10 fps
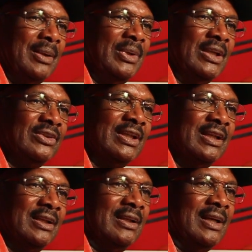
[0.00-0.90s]
hits on
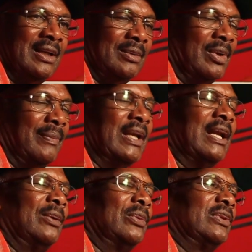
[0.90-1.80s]
an album, and
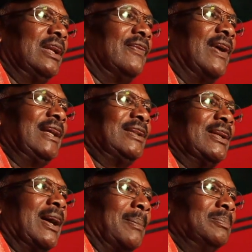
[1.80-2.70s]
I was
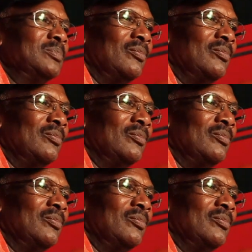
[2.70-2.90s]
invited up